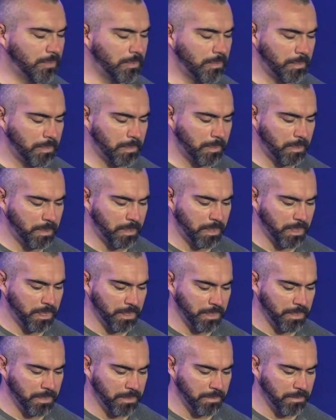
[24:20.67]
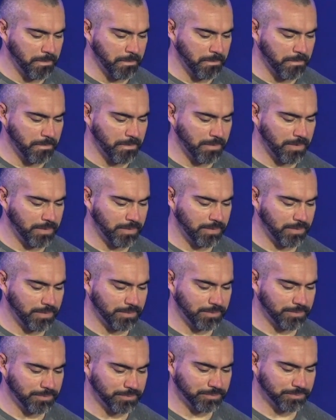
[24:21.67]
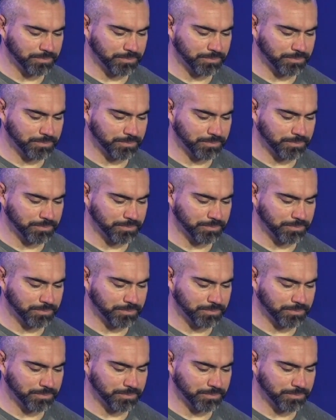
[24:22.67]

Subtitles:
Nobody speaks.